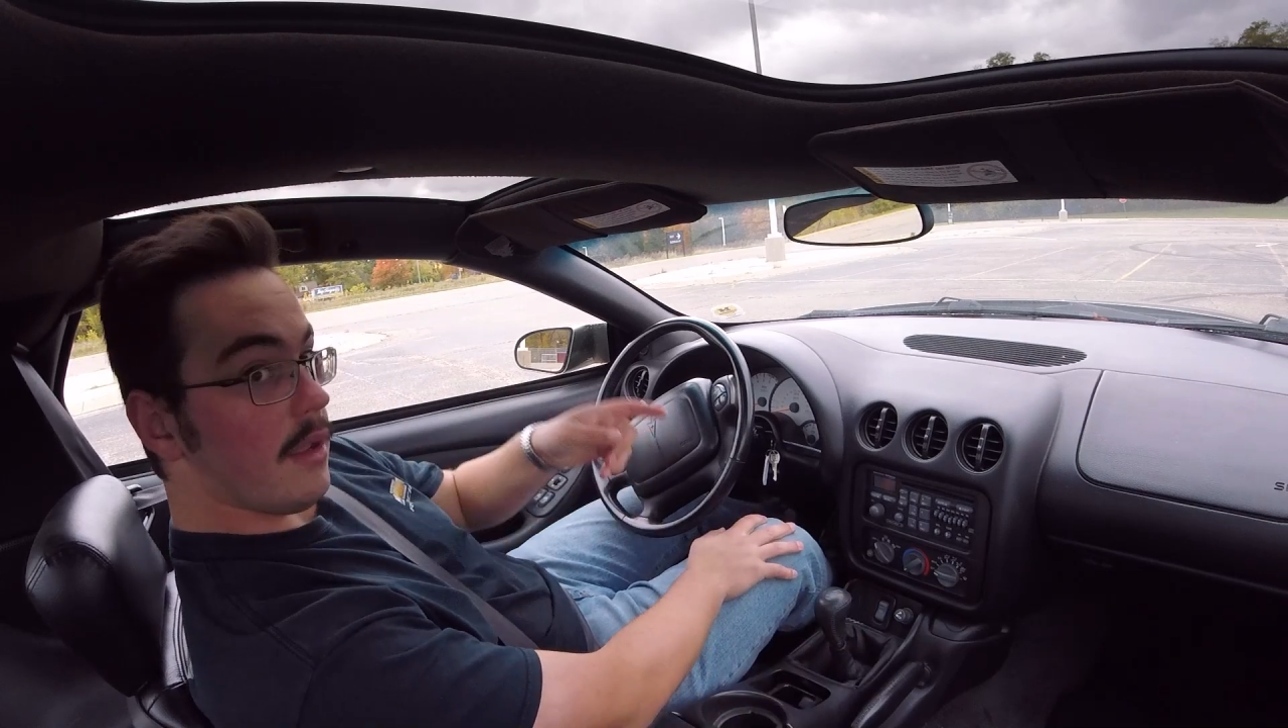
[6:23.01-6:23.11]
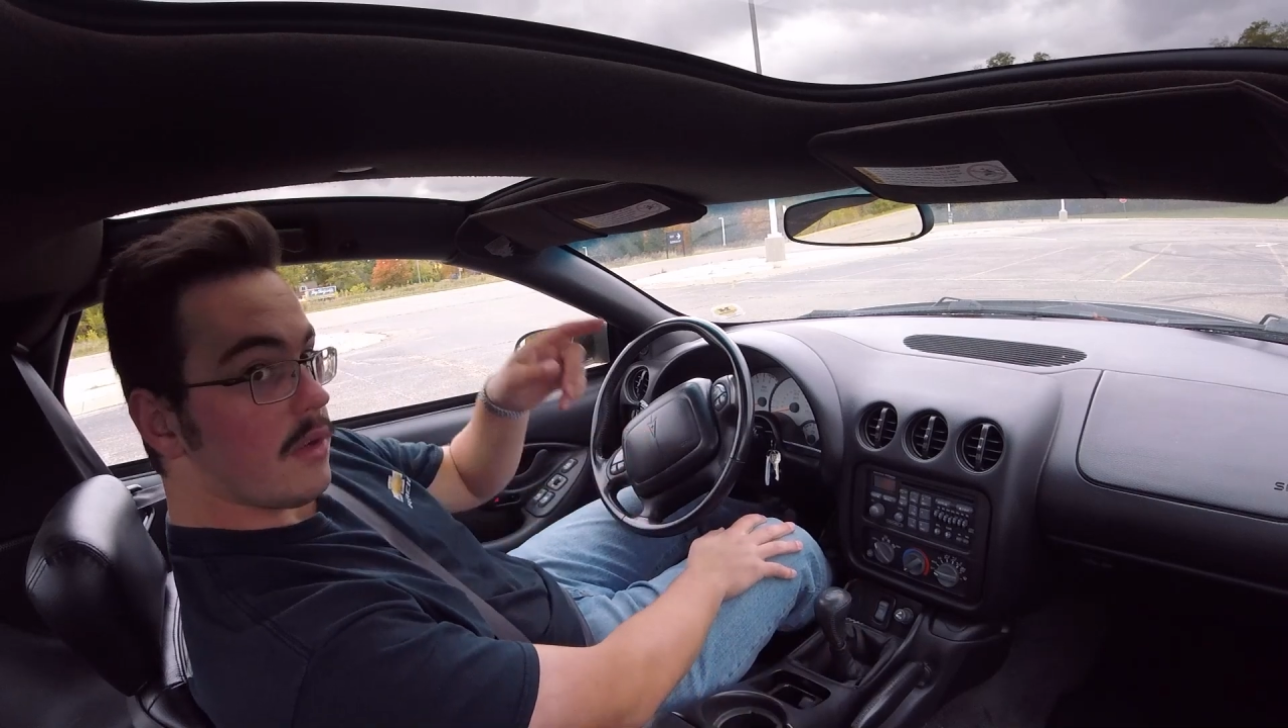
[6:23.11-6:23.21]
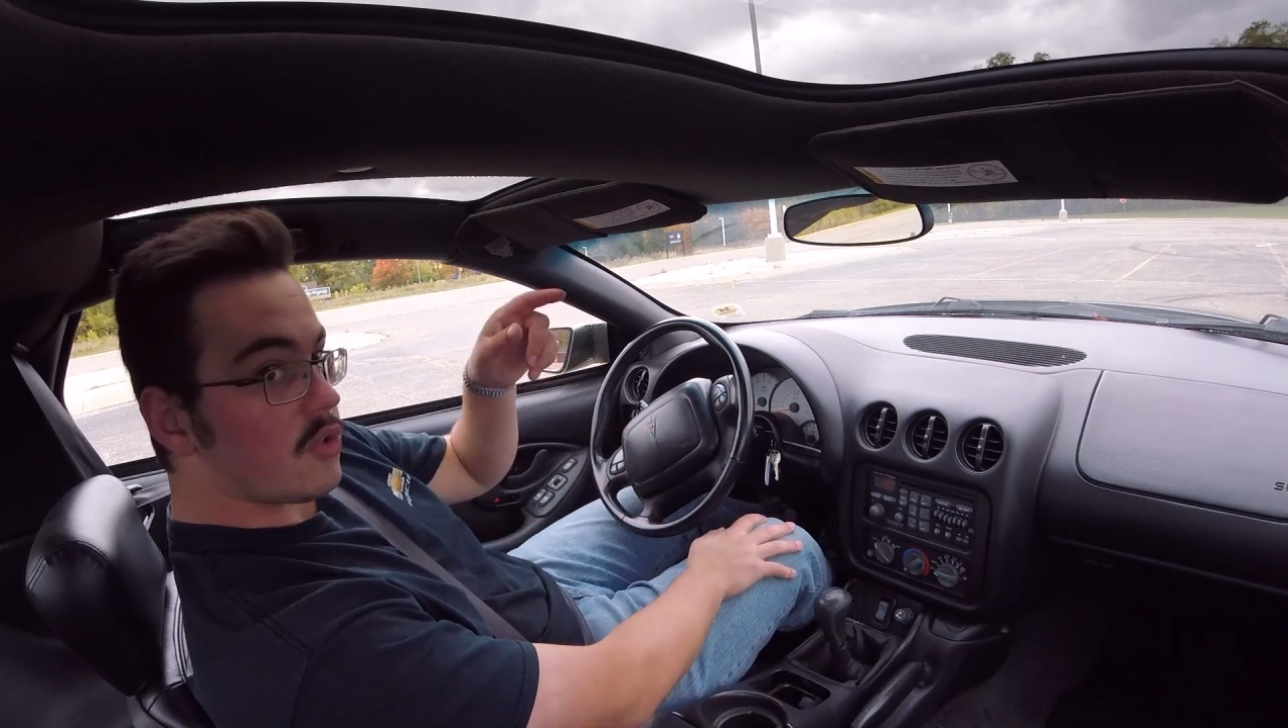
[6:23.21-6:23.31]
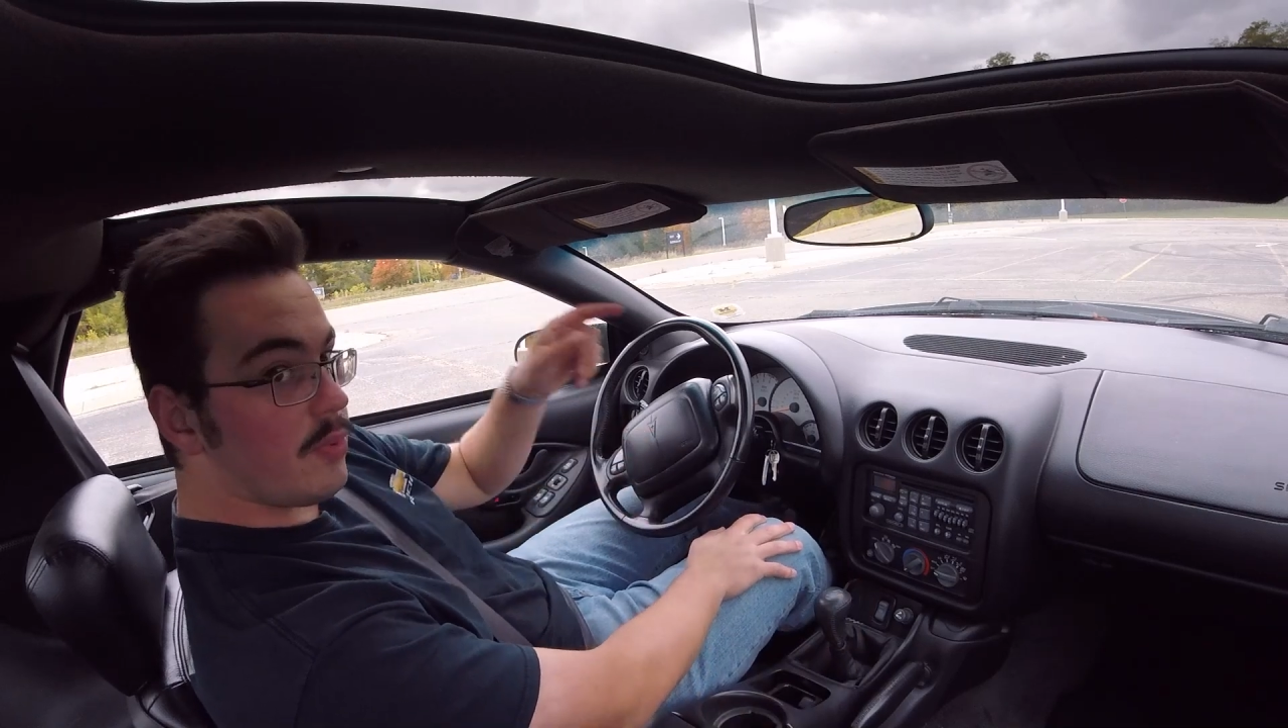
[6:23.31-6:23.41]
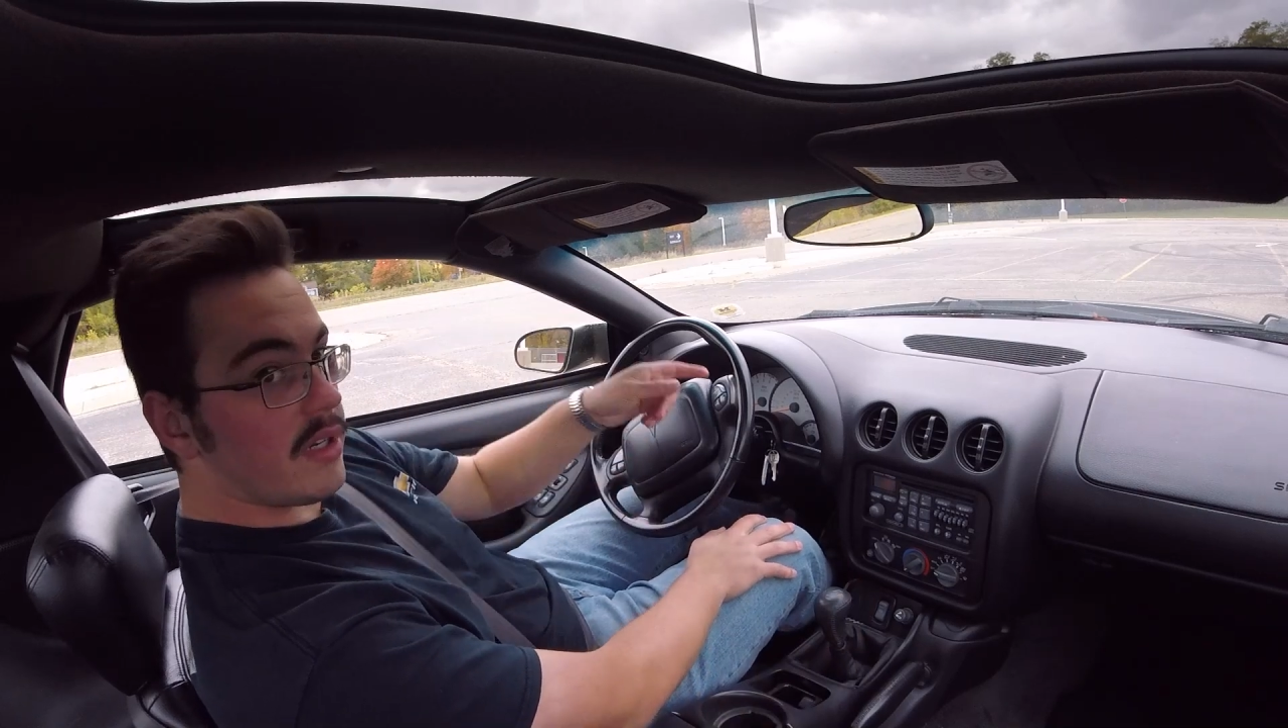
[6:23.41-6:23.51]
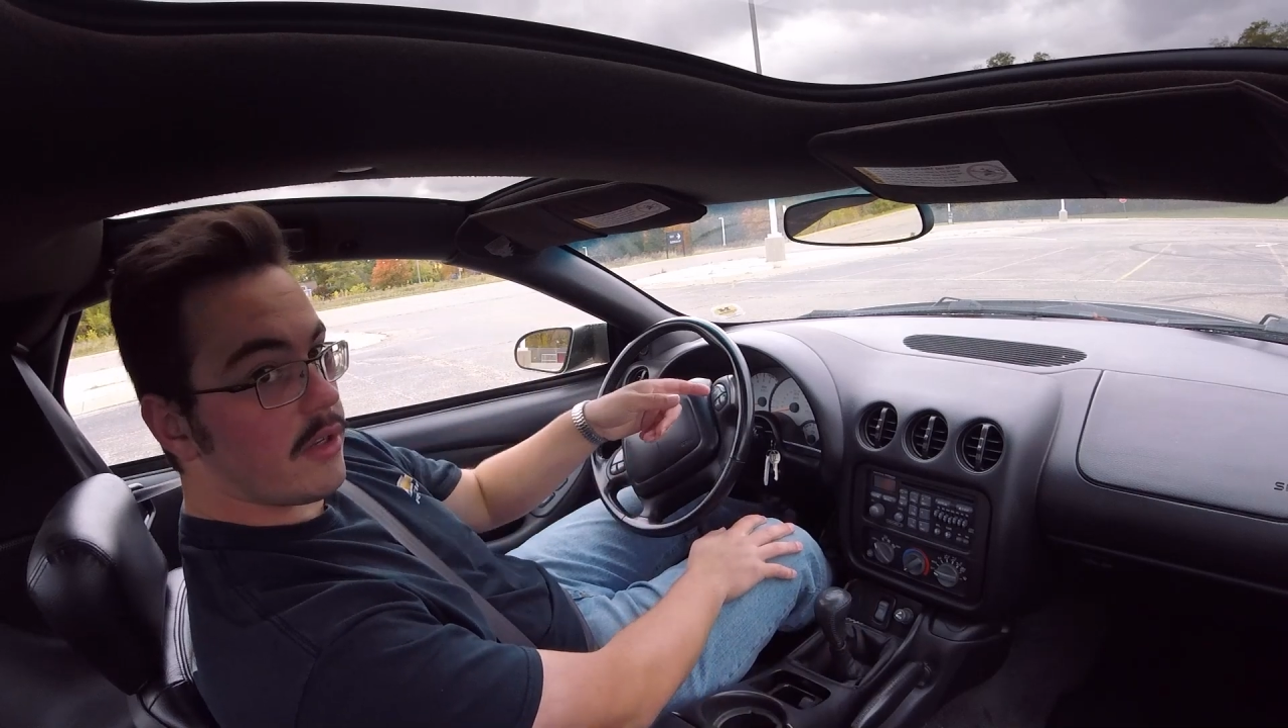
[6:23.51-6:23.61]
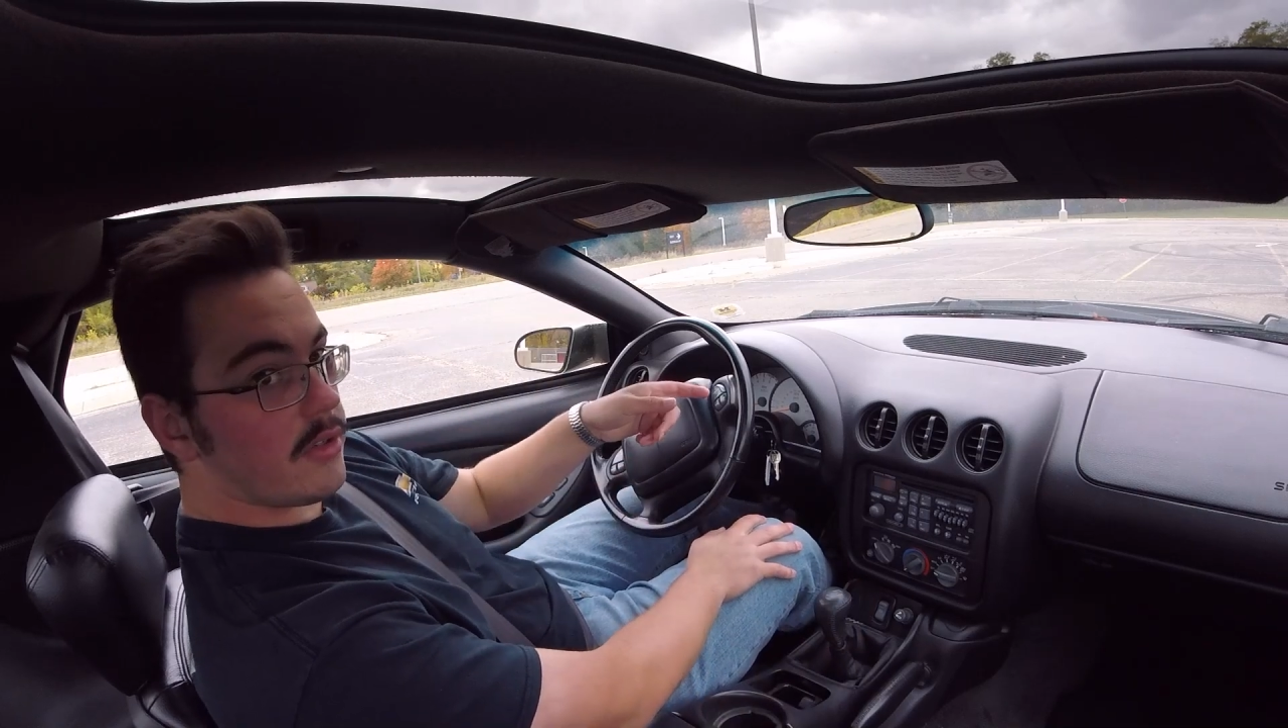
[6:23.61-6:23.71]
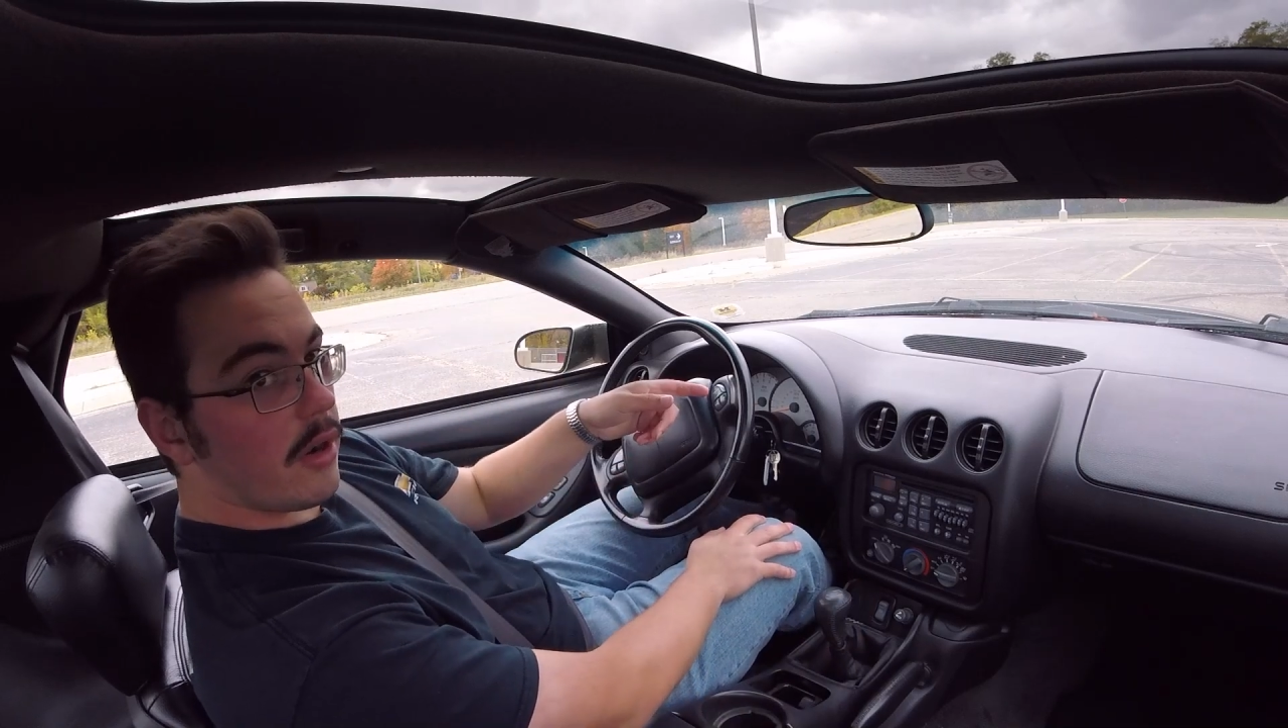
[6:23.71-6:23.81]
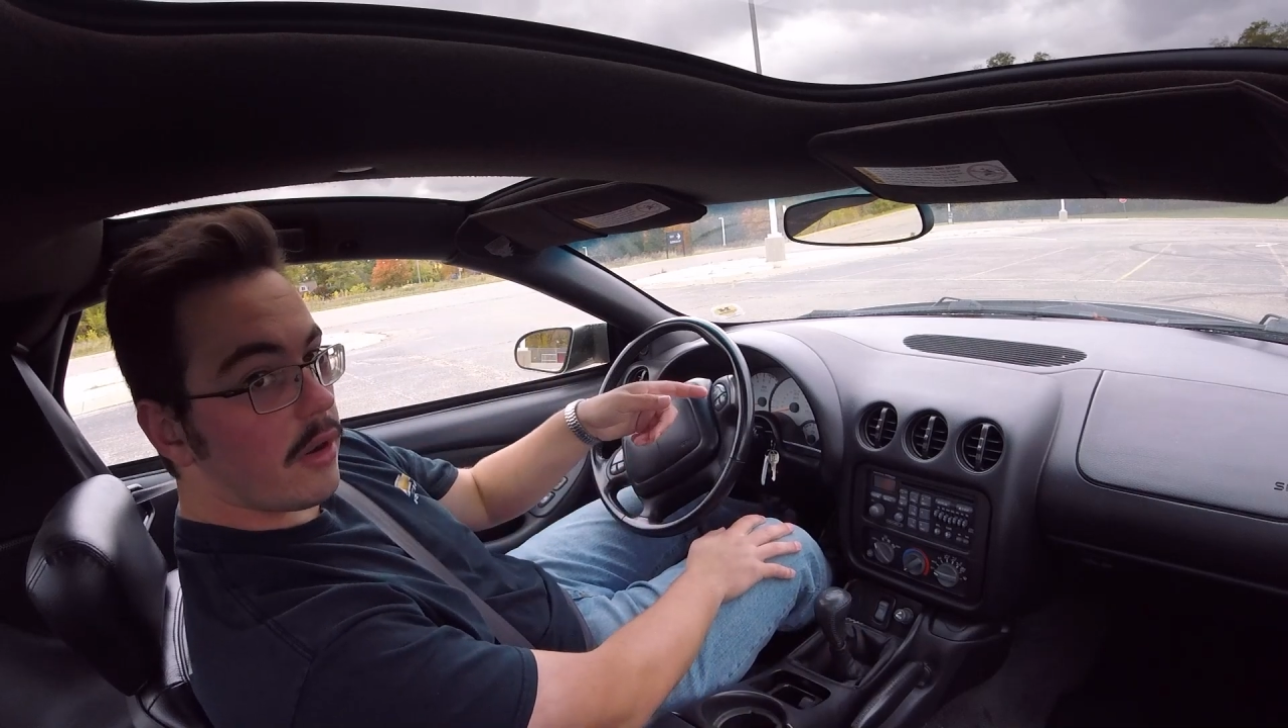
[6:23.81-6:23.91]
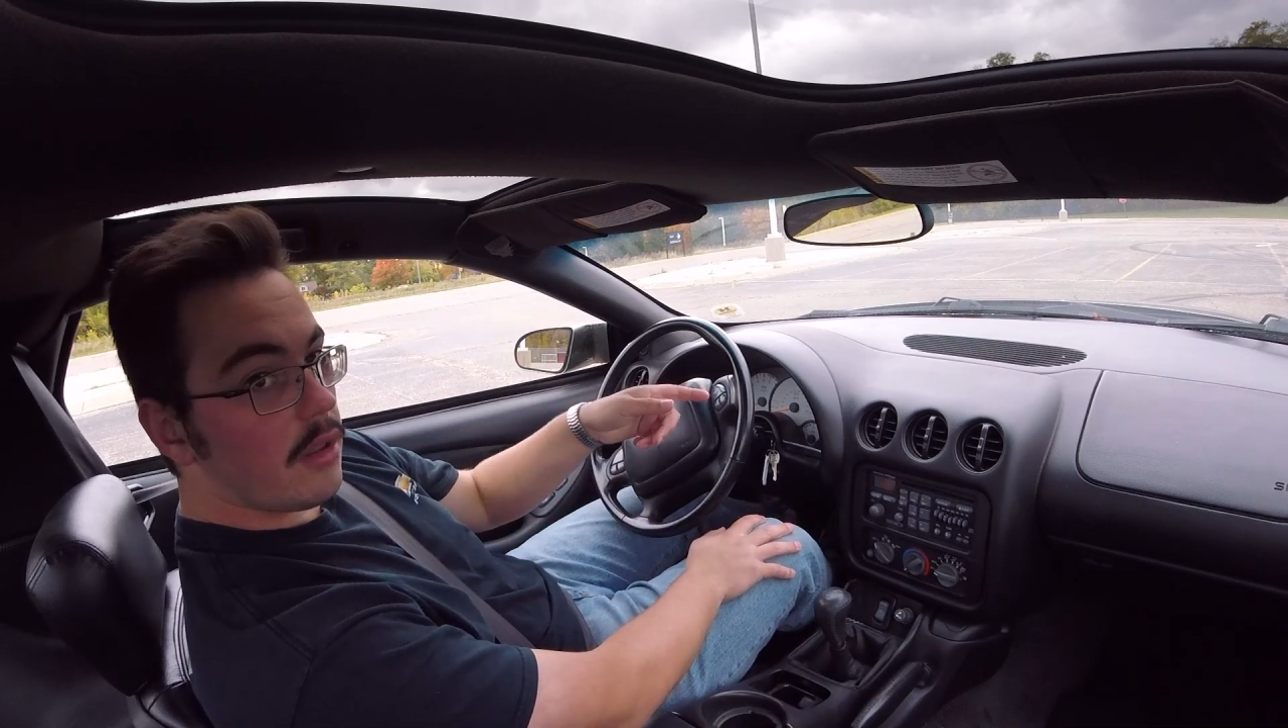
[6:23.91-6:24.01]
Speed Engineering